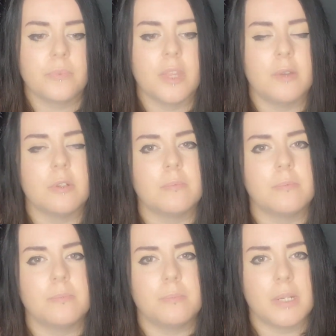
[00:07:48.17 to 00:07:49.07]
they would
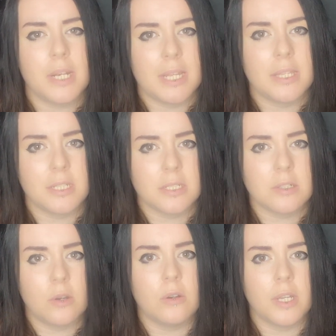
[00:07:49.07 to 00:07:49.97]
play this
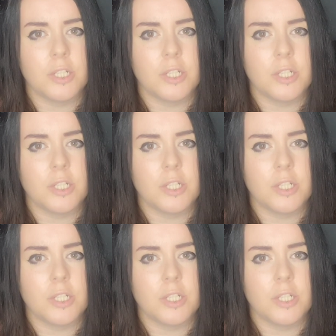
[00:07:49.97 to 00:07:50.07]
song,